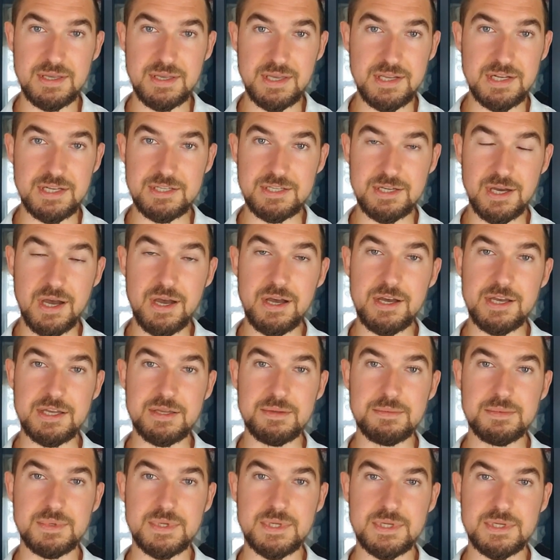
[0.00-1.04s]
anytime.
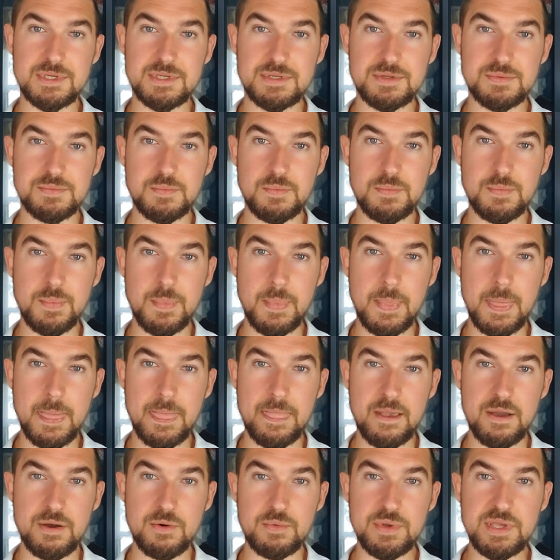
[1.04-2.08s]

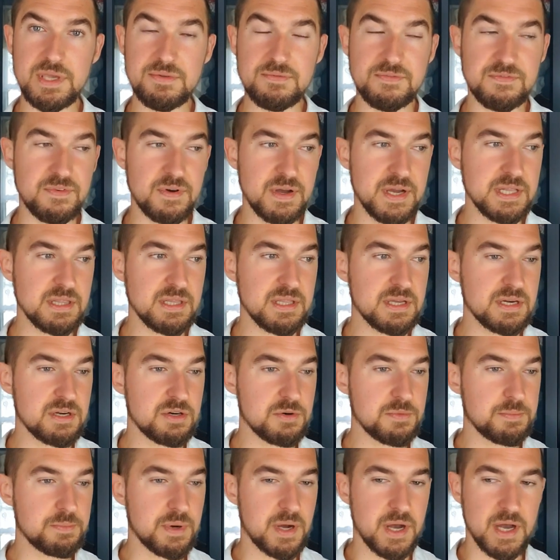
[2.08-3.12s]
We can find
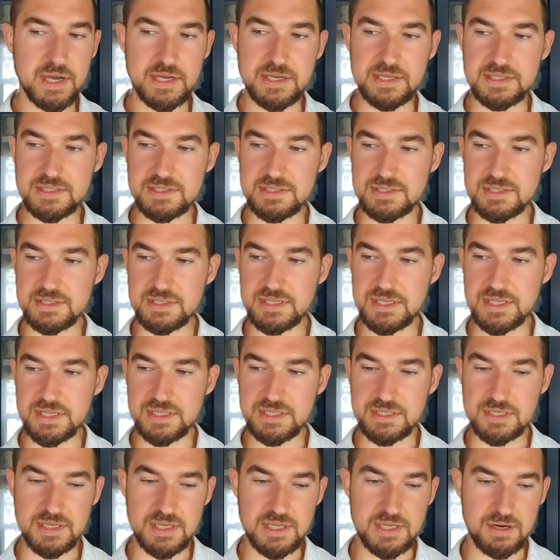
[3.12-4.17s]
little pockets
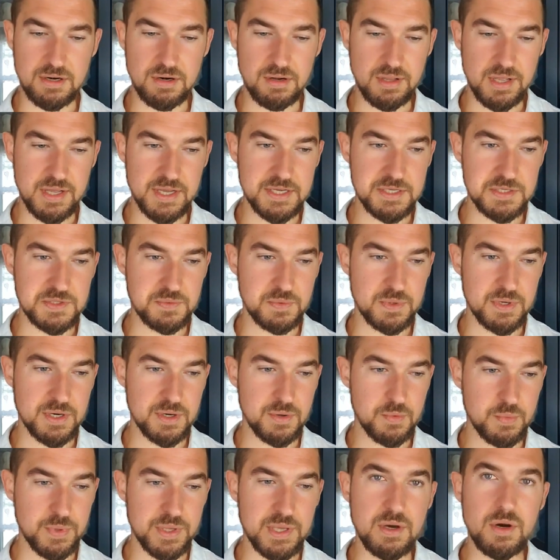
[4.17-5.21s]
in our lives
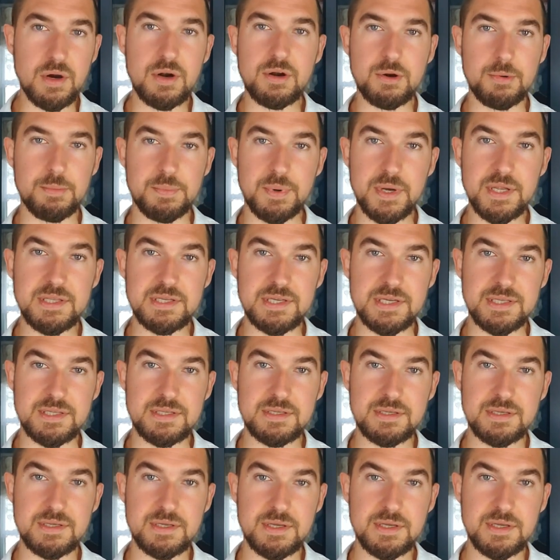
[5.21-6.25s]
where we are abundant,
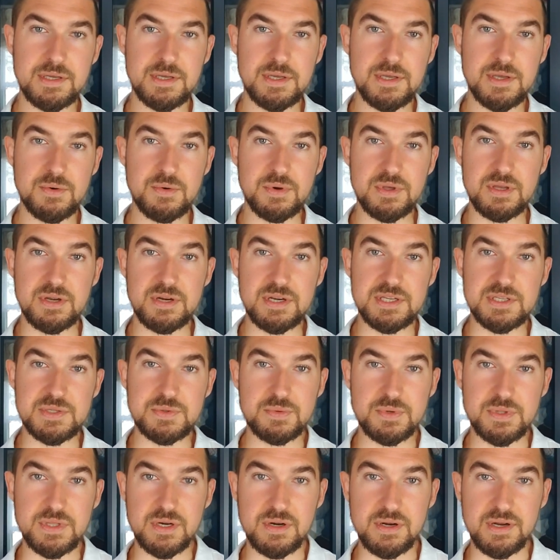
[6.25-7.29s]
whether it's
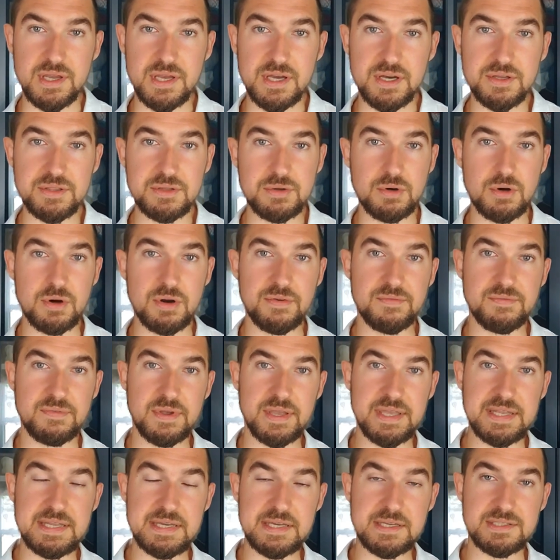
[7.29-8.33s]
with our health or our
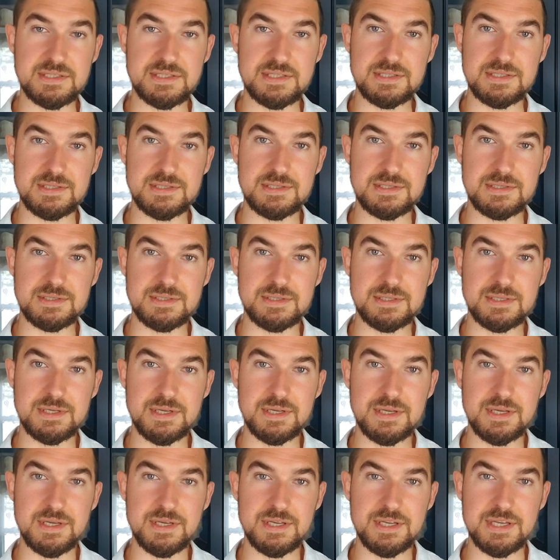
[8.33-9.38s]
finances.
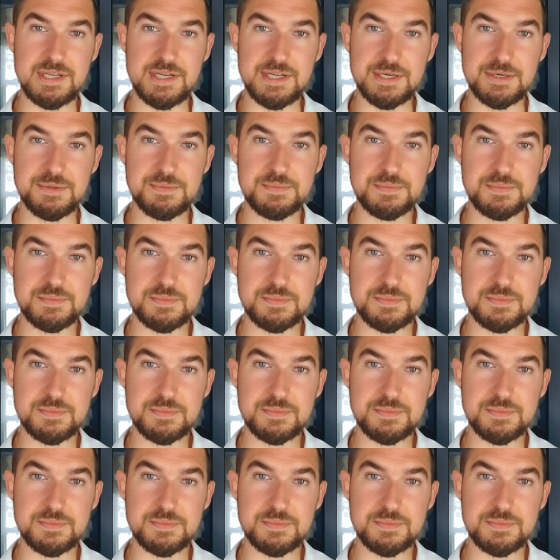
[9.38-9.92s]
You know,